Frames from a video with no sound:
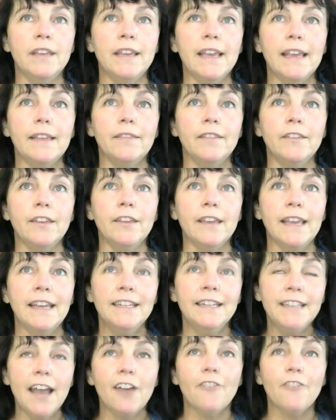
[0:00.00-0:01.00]

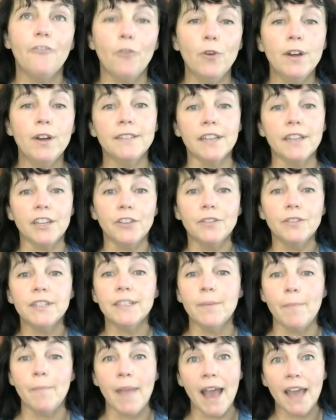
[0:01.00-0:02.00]
intact forests that used
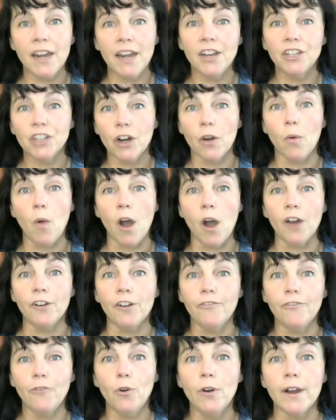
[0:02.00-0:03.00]
to manage our
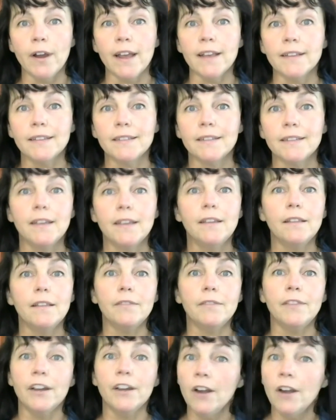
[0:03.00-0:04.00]
water forests,
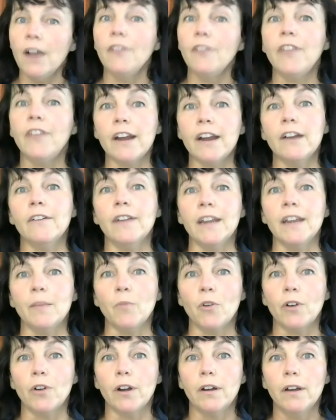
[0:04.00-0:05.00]
they're not there
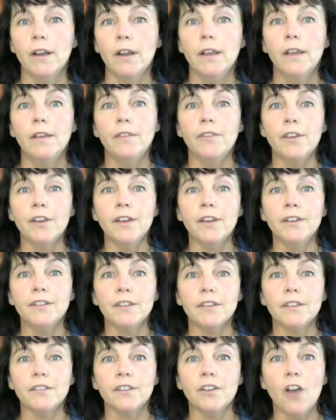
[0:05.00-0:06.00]
anymore.
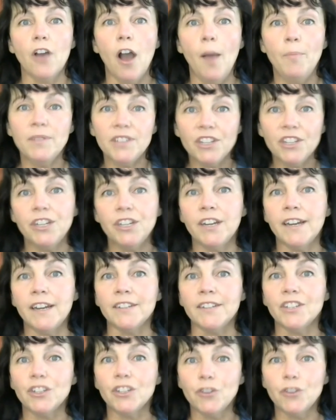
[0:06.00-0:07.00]
The composition
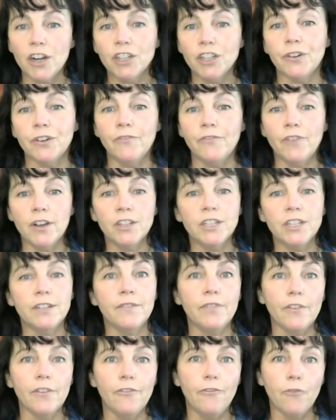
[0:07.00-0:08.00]
and structure and function
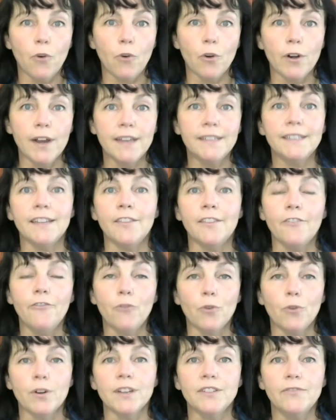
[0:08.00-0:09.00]
of the forest and the
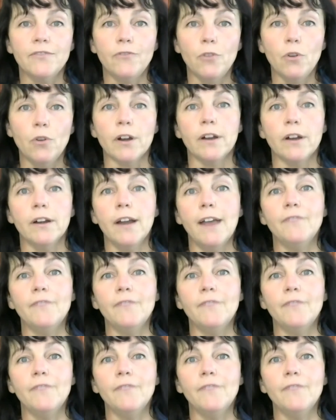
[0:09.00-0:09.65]
forest floor have